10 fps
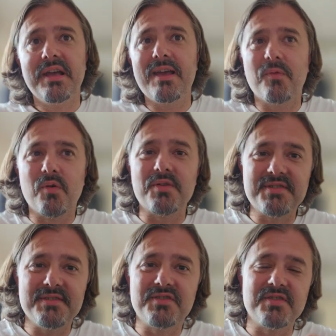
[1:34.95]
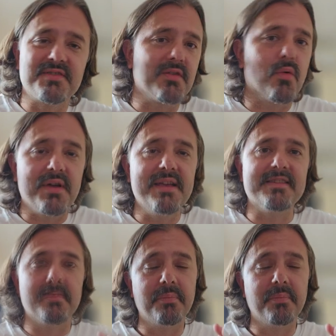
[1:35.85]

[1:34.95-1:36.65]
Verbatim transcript: and of course, it's just so easy.